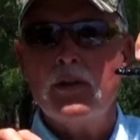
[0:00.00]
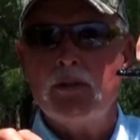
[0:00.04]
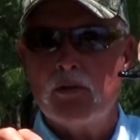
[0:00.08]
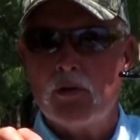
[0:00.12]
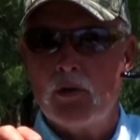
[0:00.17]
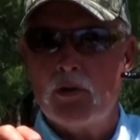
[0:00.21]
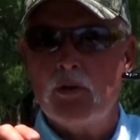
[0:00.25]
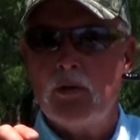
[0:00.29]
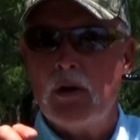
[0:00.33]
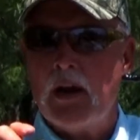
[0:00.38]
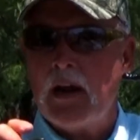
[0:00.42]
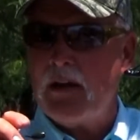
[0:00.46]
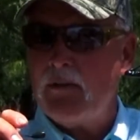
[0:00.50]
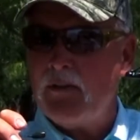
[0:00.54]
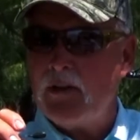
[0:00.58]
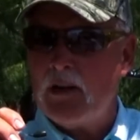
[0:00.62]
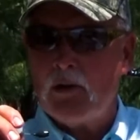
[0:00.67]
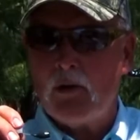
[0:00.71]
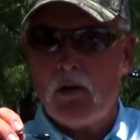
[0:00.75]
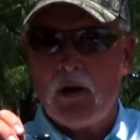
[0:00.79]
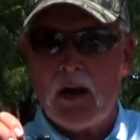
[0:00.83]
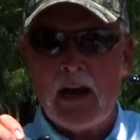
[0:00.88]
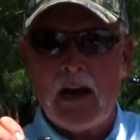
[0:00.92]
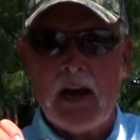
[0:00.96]
through heavy
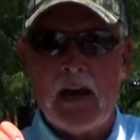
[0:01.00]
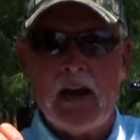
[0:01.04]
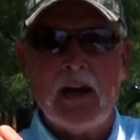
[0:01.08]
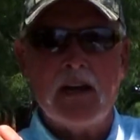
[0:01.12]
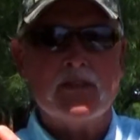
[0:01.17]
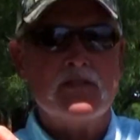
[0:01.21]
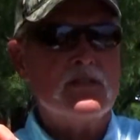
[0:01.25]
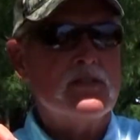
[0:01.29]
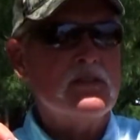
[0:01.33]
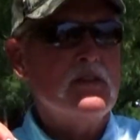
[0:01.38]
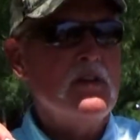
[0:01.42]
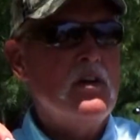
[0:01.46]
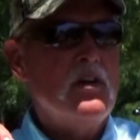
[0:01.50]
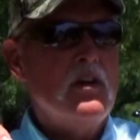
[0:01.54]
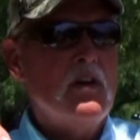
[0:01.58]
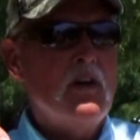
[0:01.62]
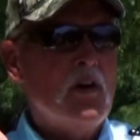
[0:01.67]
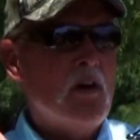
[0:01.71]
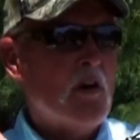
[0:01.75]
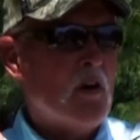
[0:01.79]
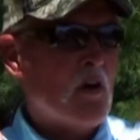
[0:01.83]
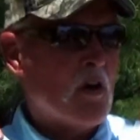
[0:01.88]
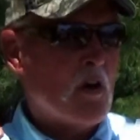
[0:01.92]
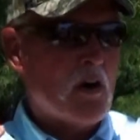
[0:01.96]
grass
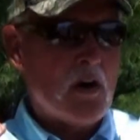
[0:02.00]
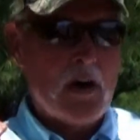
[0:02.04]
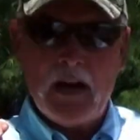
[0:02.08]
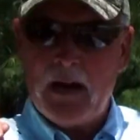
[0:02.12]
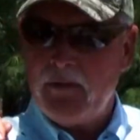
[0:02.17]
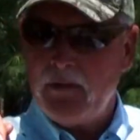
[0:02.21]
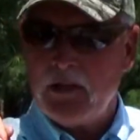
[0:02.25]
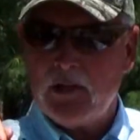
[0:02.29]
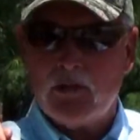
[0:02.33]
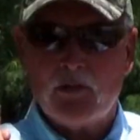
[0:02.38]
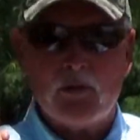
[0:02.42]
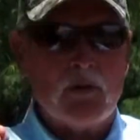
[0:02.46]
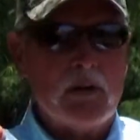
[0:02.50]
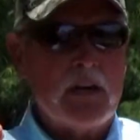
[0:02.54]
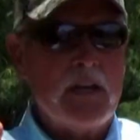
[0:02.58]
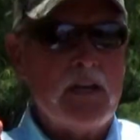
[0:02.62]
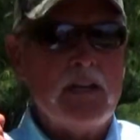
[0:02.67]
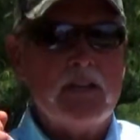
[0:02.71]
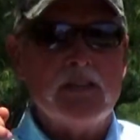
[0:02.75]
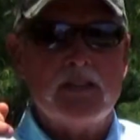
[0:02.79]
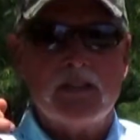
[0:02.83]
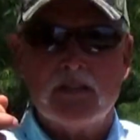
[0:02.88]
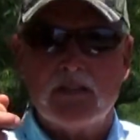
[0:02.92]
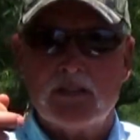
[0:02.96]
or heavy
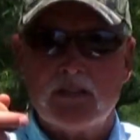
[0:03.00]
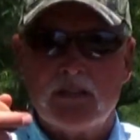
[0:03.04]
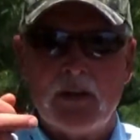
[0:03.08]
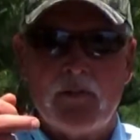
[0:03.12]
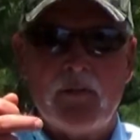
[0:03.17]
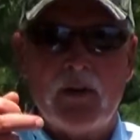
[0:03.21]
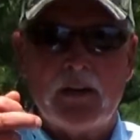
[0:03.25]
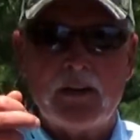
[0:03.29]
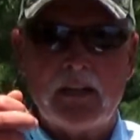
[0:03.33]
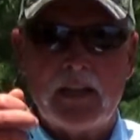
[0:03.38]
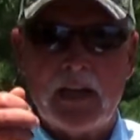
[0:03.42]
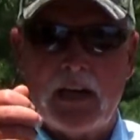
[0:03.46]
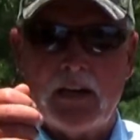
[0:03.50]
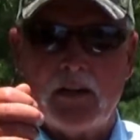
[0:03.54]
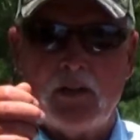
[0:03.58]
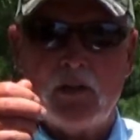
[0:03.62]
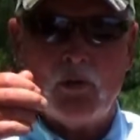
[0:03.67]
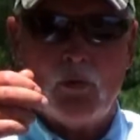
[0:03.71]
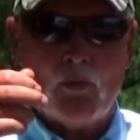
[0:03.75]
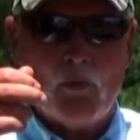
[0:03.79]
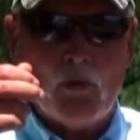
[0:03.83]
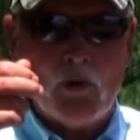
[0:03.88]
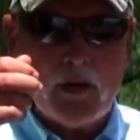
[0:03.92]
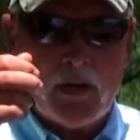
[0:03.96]
trees and stuff like that.
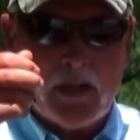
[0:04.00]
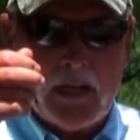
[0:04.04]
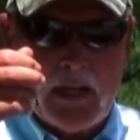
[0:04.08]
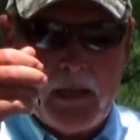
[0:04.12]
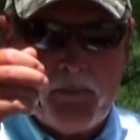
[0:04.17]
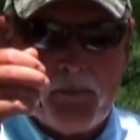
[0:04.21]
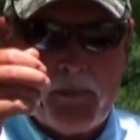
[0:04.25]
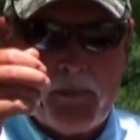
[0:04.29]
You want to keep